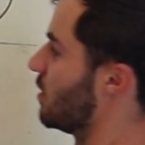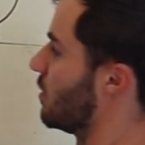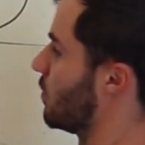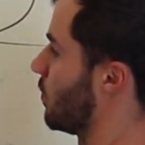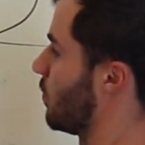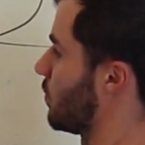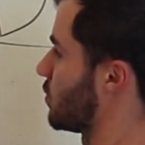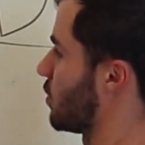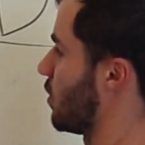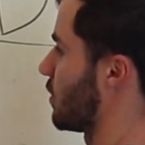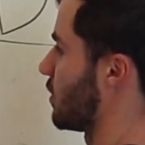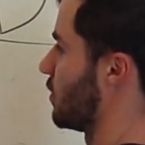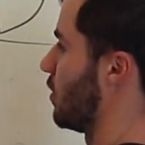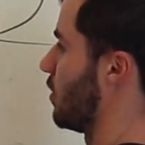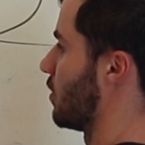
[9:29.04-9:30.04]
when we're
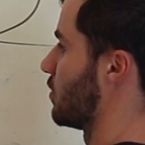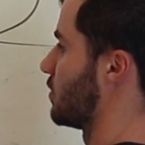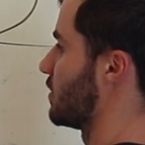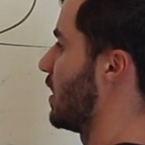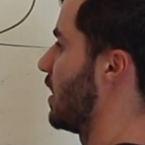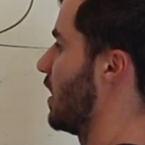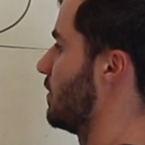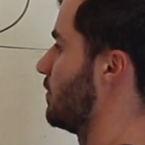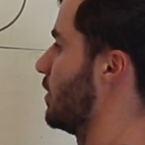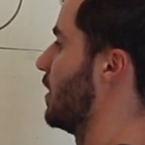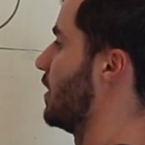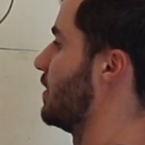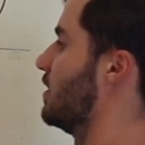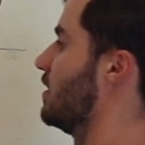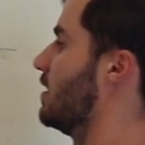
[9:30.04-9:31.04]
talking on our
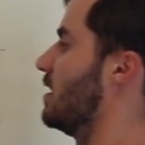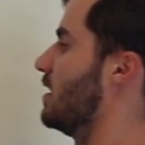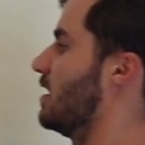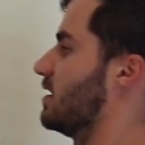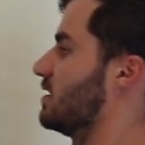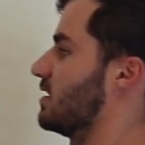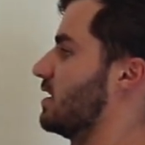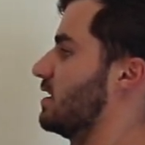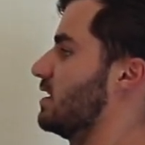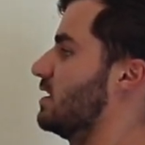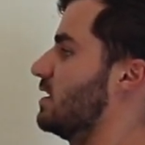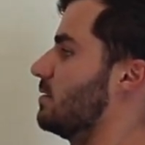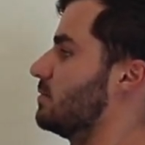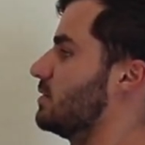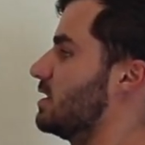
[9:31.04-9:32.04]
timeline, is that
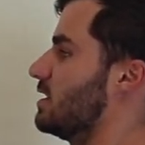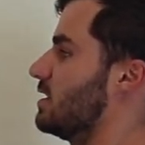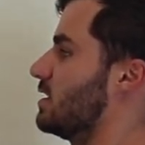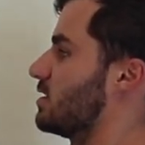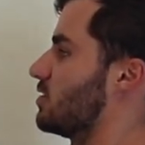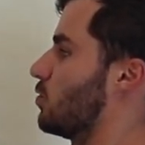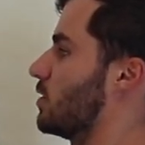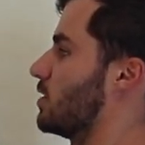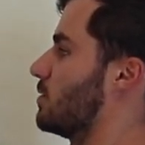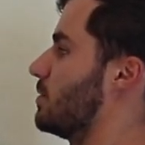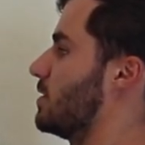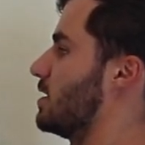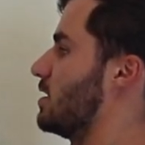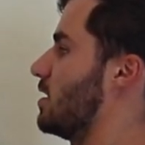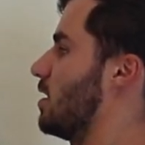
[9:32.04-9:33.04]
EMD is going to
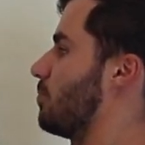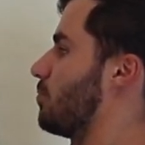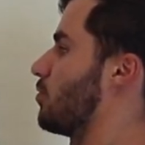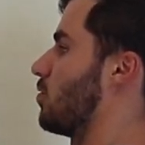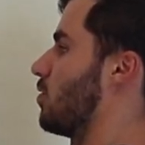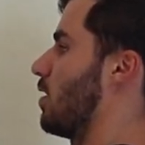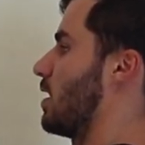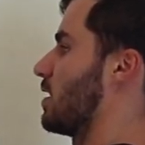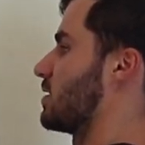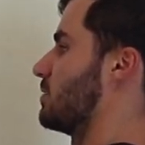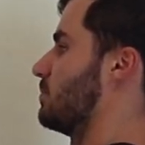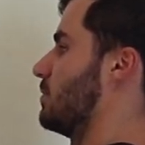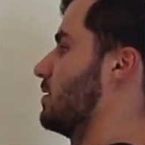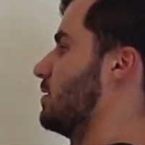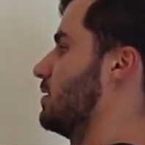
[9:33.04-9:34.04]
be
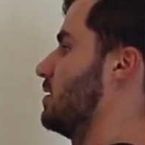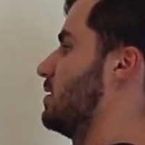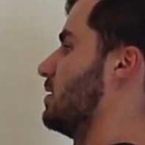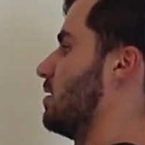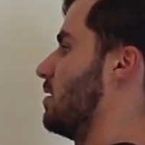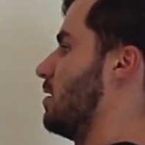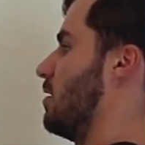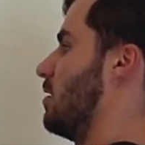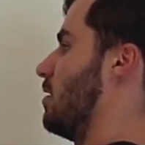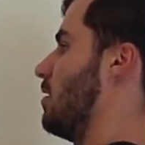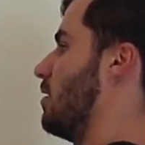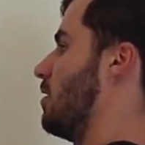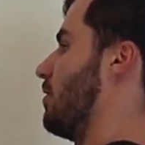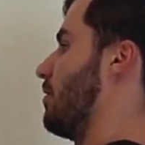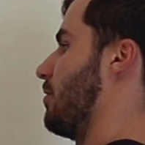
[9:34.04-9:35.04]
approximately
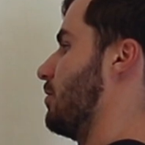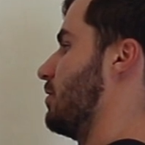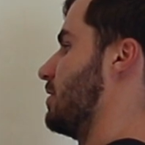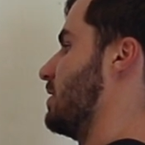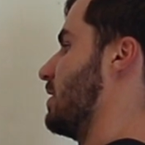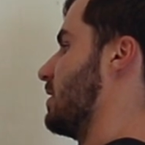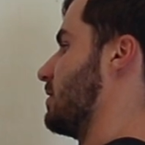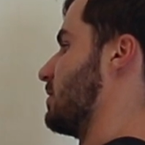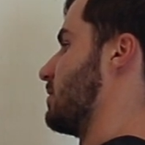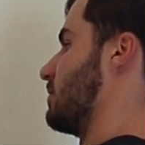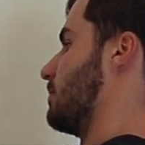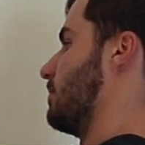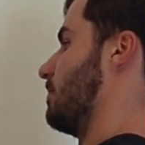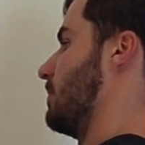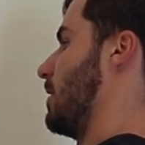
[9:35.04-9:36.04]
30 days.
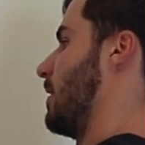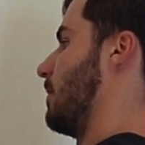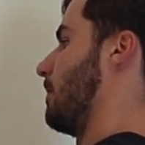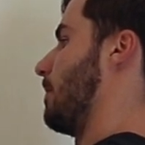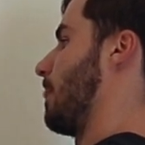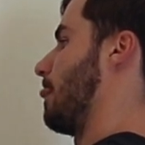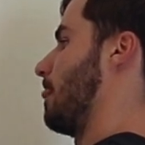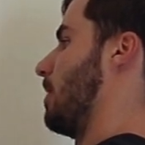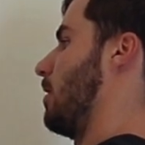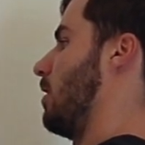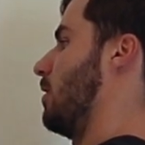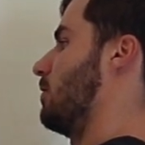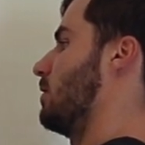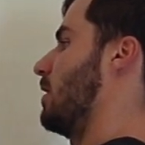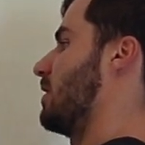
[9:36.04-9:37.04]
Now,
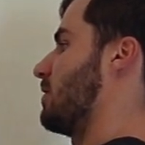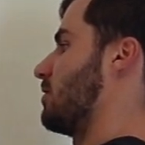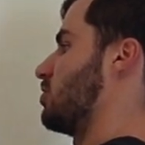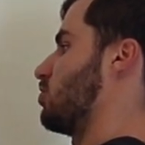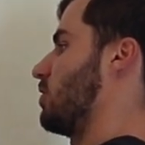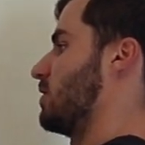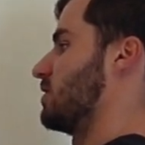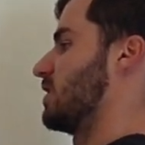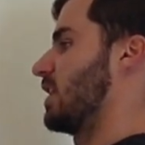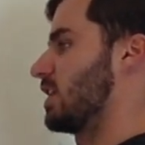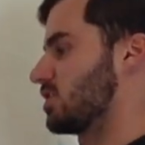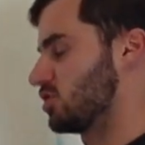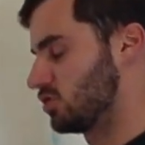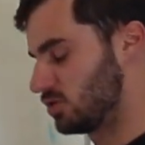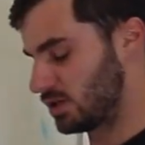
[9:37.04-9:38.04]
unlike the
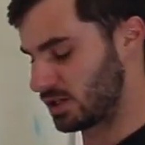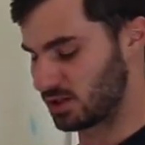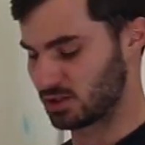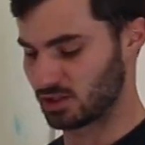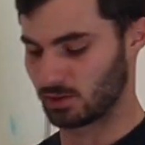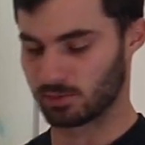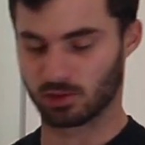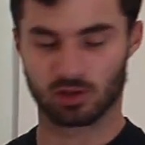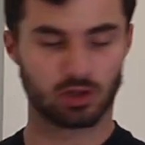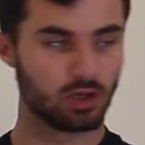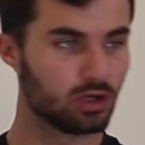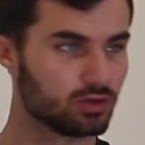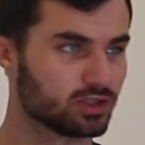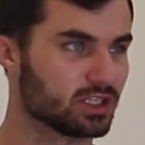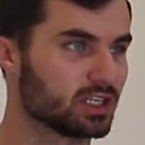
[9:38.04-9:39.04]
transactional, like the double
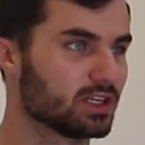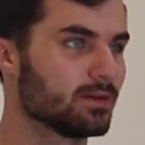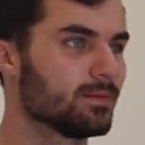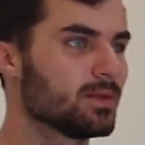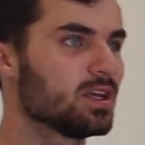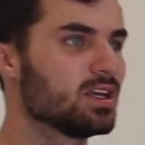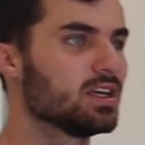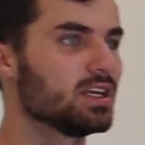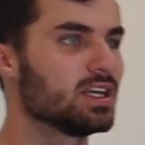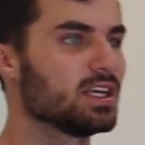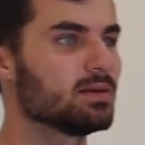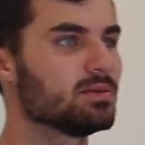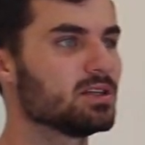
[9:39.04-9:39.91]
closing, EMD